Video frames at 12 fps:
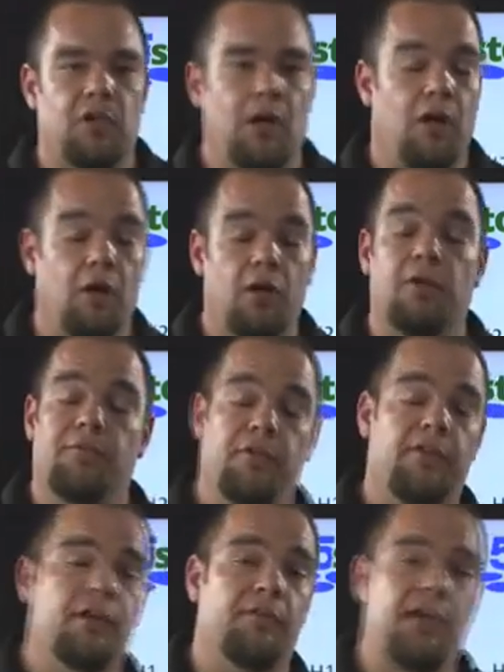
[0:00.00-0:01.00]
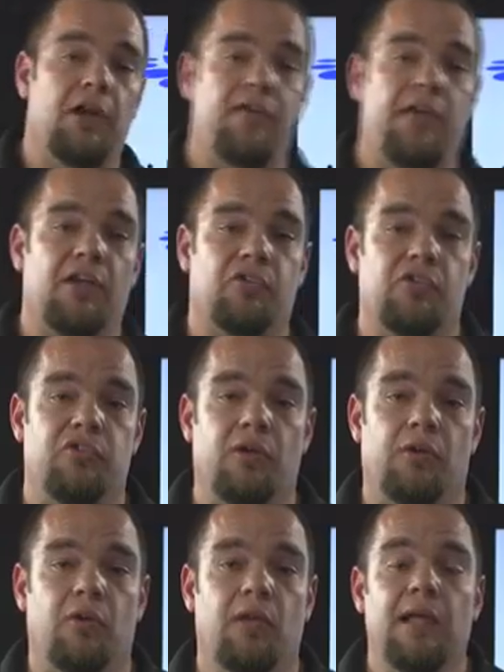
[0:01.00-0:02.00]
or if you think of header tags in
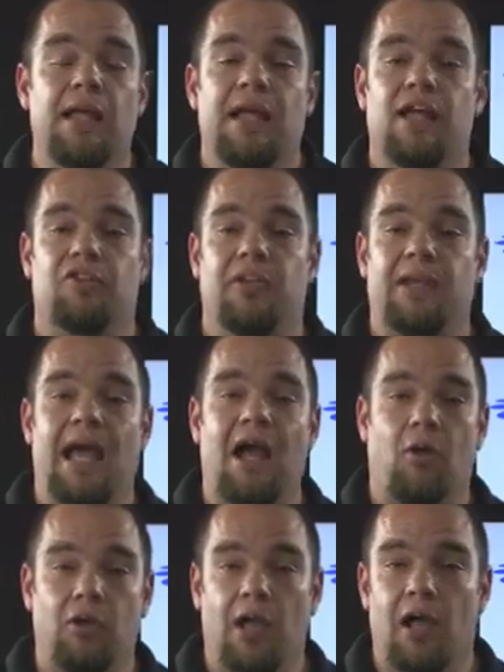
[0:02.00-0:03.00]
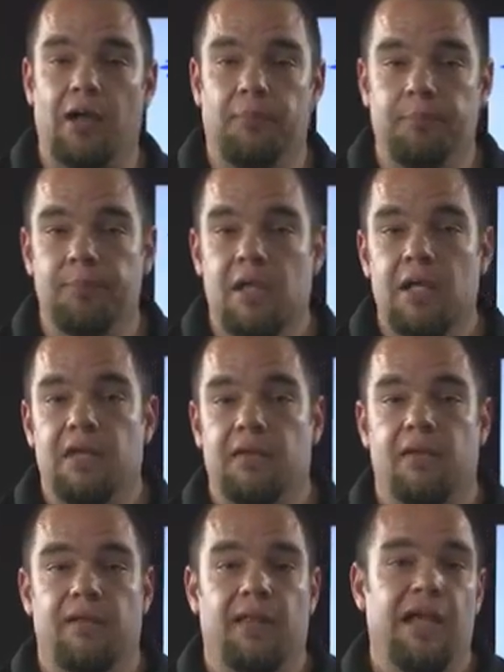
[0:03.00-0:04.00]
general as an outline,
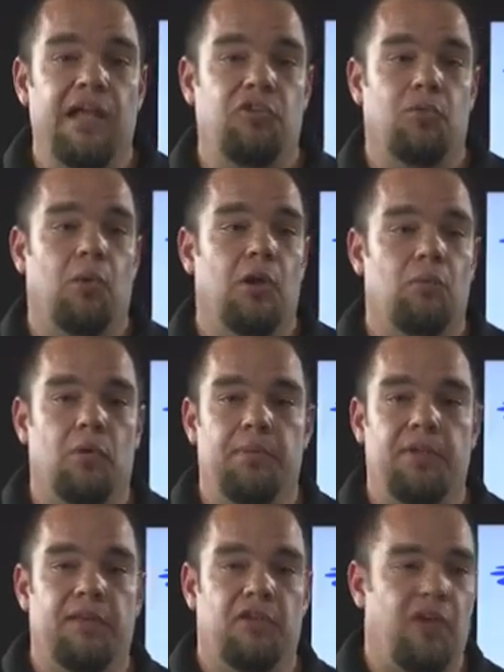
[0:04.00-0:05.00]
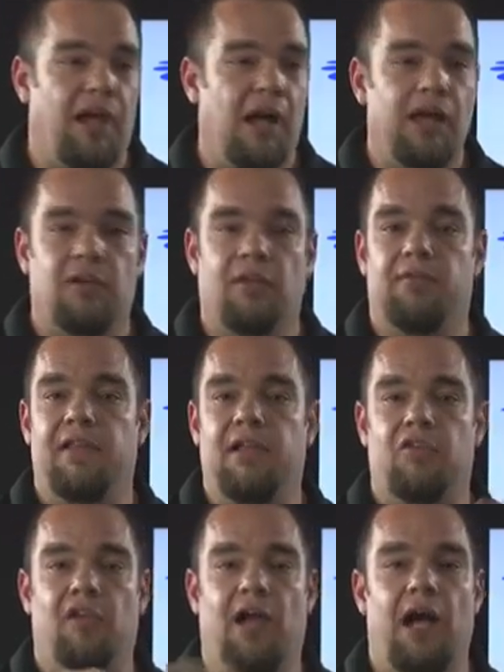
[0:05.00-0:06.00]
then the H1 would be the title of the
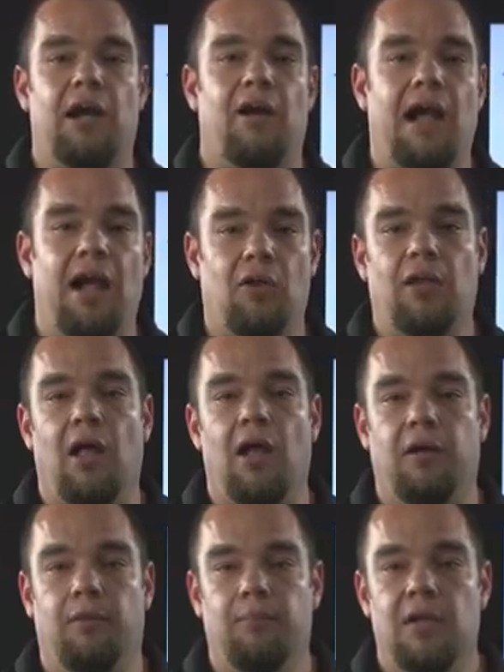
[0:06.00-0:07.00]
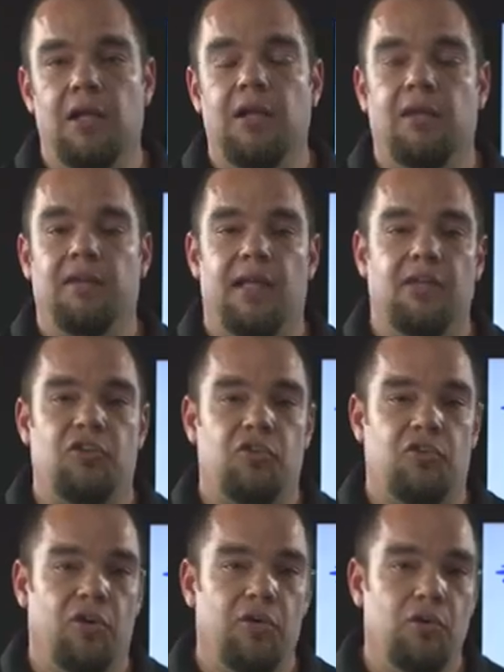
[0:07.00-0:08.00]
entire outline. The
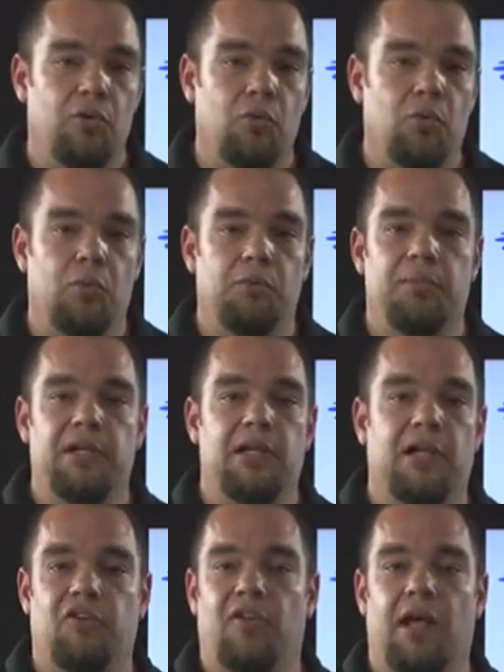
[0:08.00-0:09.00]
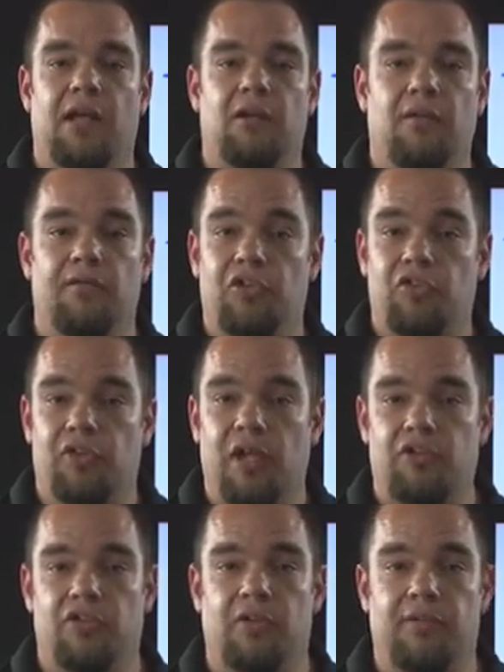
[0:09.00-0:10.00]
H2 would be a title of a
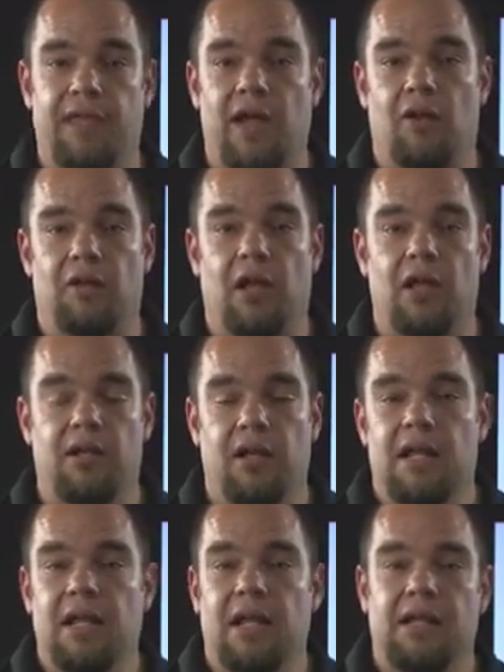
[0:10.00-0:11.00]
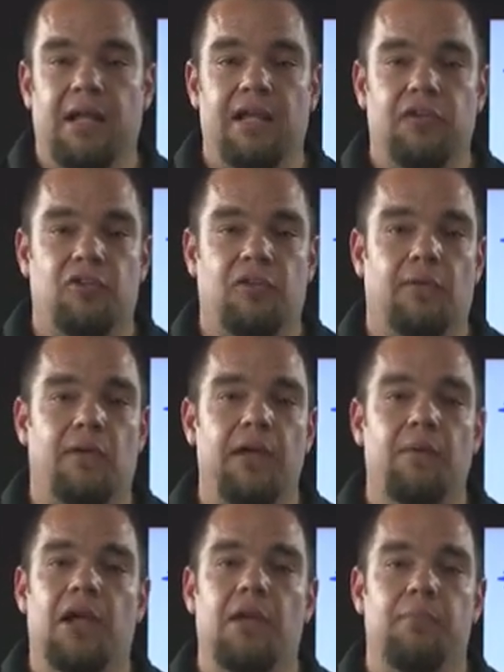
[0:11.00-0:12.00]
section of the outline, and
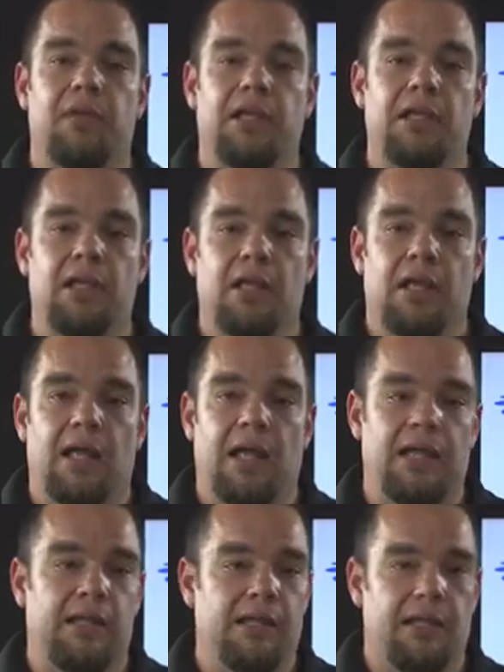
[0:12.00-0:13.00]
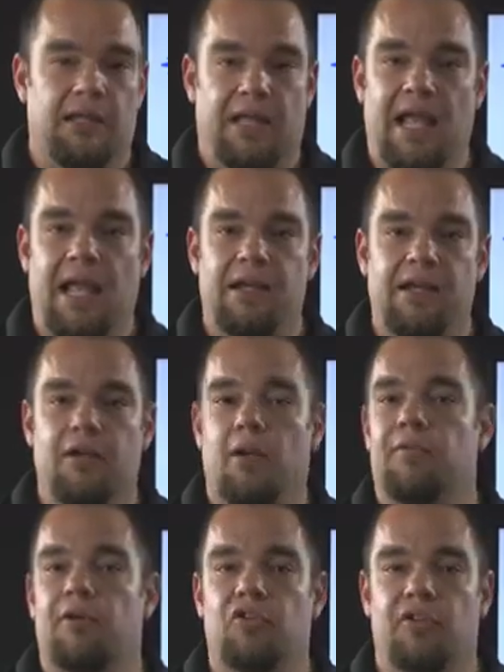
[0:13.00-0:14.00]
H3 might be a heading
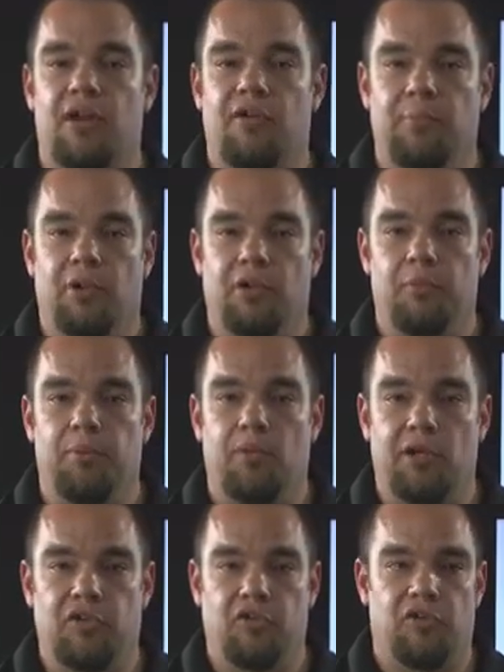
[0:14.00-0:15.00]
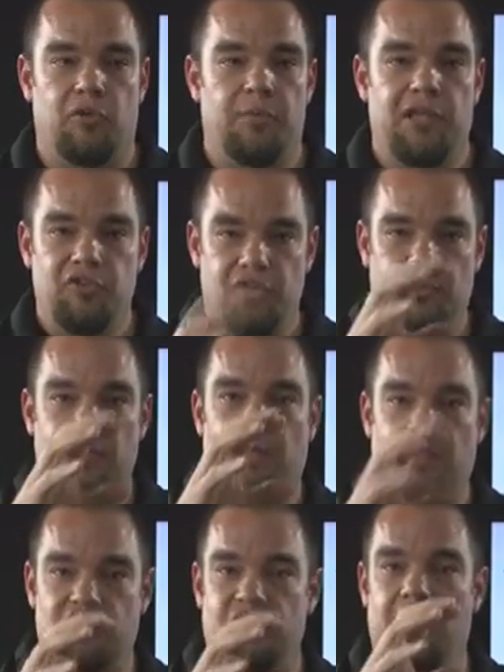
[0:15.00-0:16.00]
over a set of bullet points. So basically,
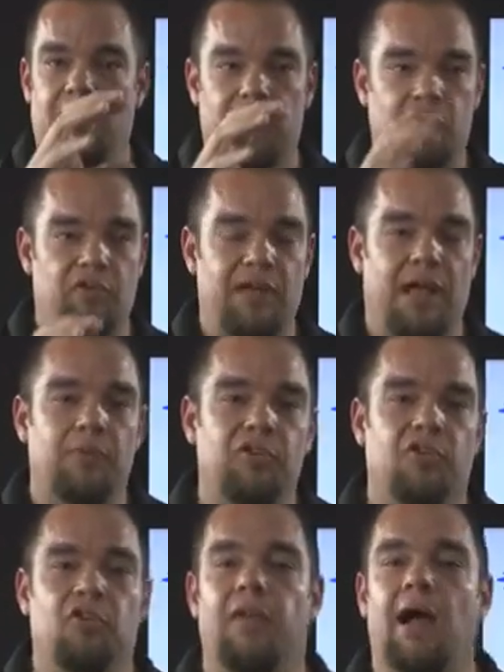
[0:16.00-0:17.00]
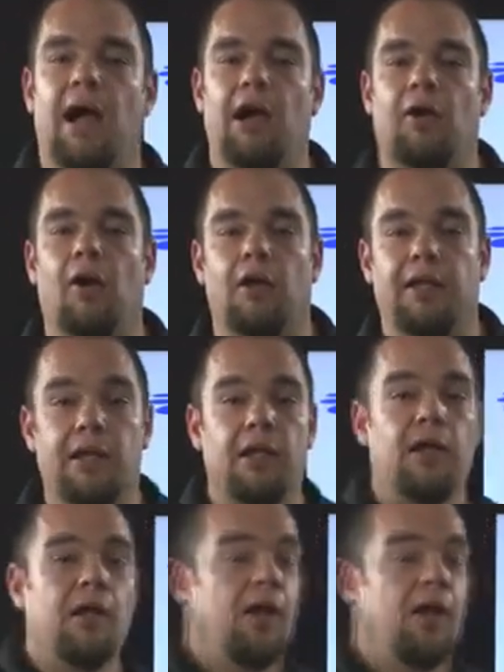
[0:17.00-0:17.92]
like I said, it establishes the hierarchy